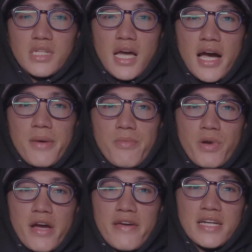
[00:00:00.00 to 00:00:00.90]
I
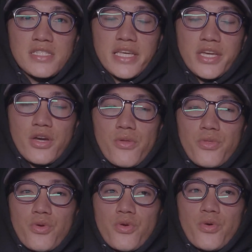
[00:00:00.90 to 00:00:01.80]
probably had to like go
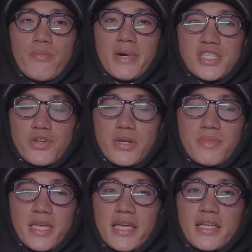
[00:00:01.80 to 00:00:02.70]
through my
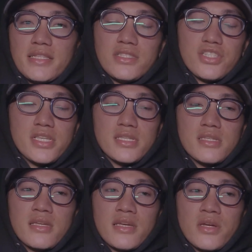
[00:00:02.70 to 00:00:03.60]
script and just
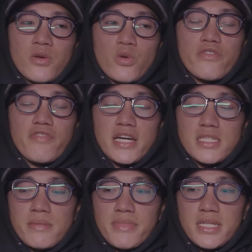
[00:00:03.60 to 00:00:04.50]
revise
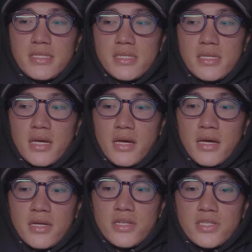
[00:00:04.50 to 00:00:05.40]
some bits.
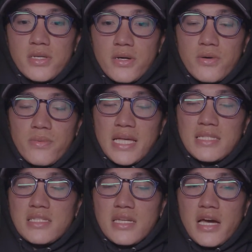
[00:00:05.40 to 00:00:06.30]
So
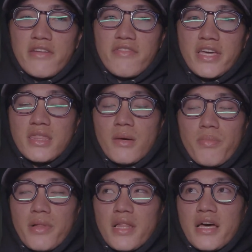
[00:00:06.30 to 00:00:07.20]
that's kind of like the
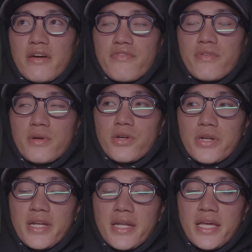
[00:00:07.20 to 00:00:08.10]
plan for
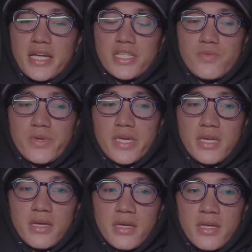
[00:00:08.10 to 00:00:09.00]
next
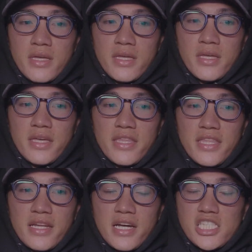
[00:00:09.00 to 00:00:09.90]
week. And
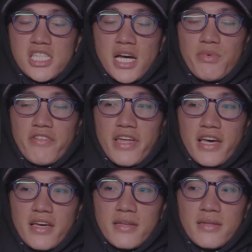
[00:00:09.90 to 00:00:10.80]
then on top of that,